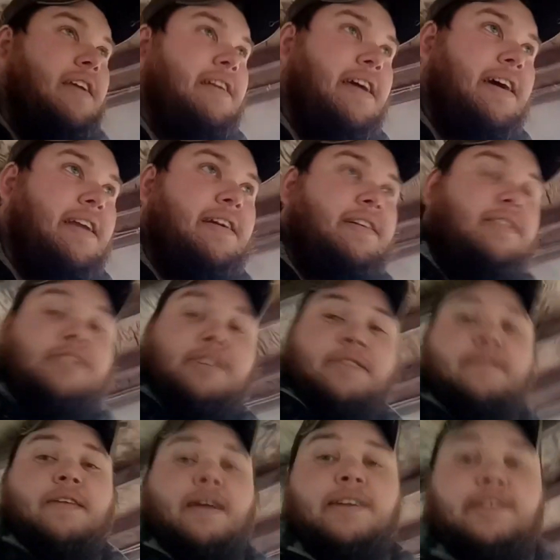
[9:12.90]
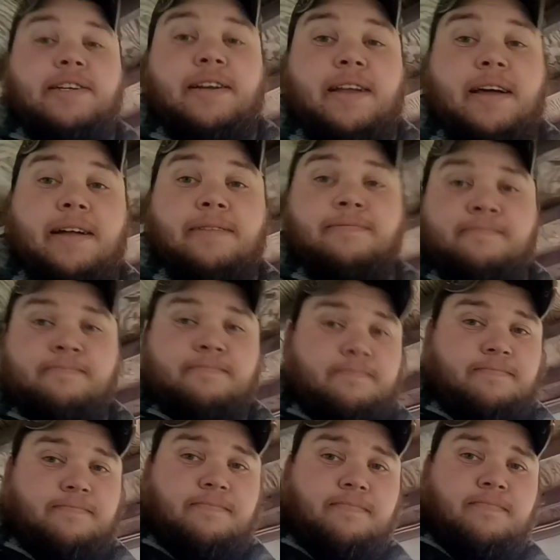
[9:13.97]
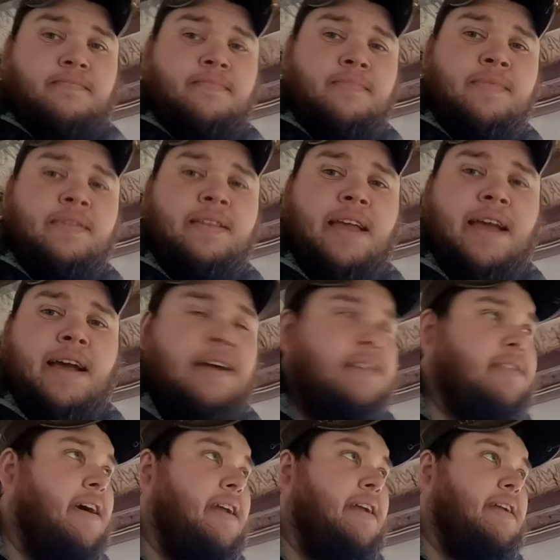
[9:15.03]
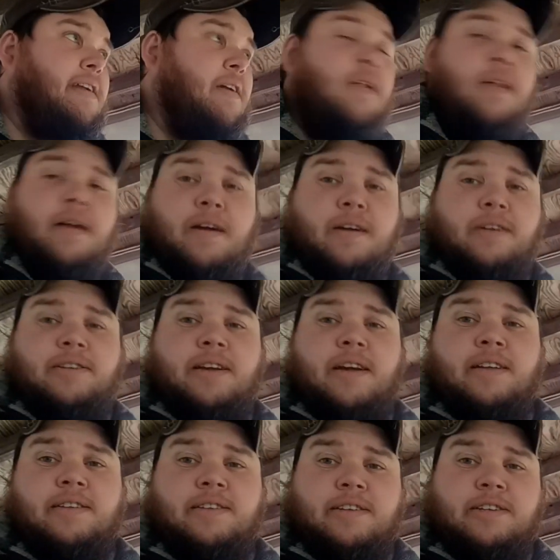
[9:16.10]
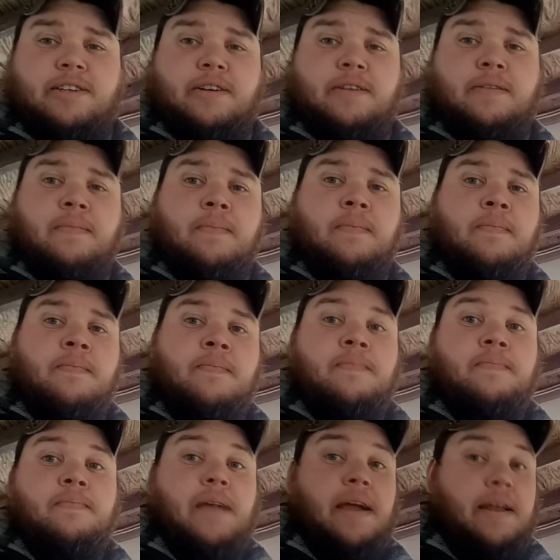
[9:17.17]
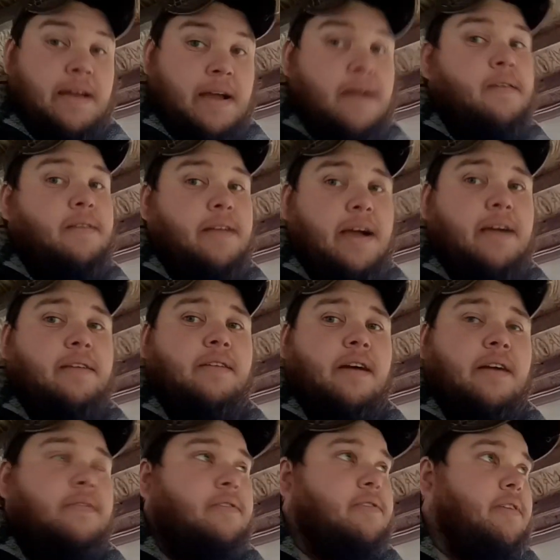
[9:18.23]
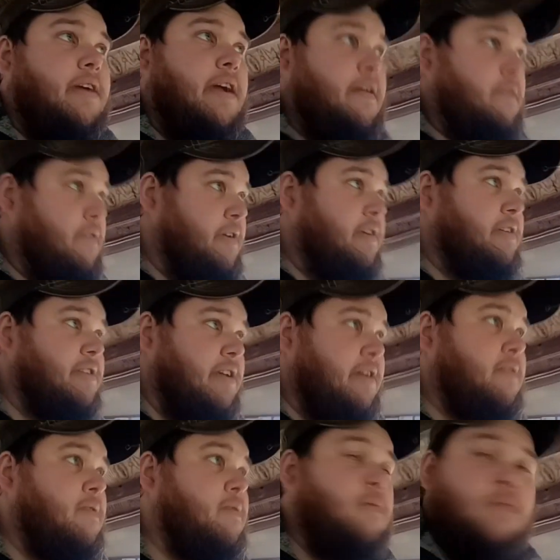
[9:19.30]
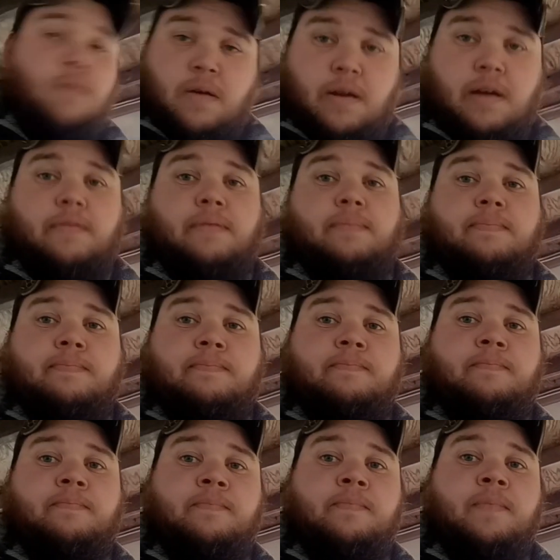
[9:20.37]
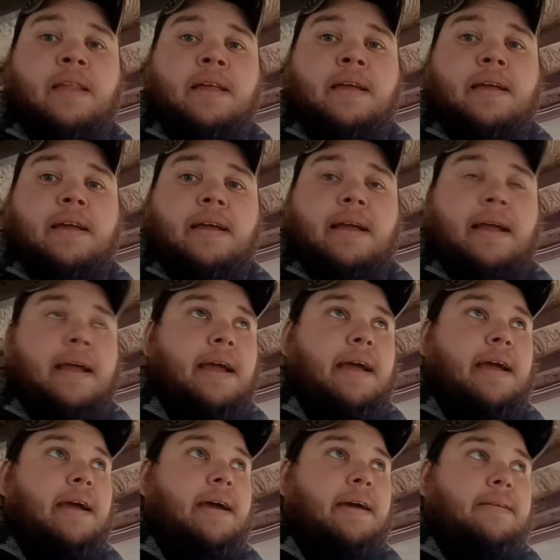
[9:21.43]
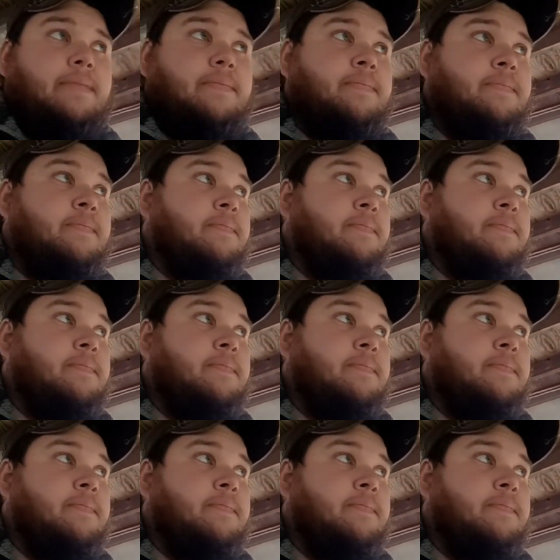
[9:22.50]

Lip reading: down here at shooting range, and yeah, I sighted in all Eric's guns this year, and they are attack drivers, every single one of them. And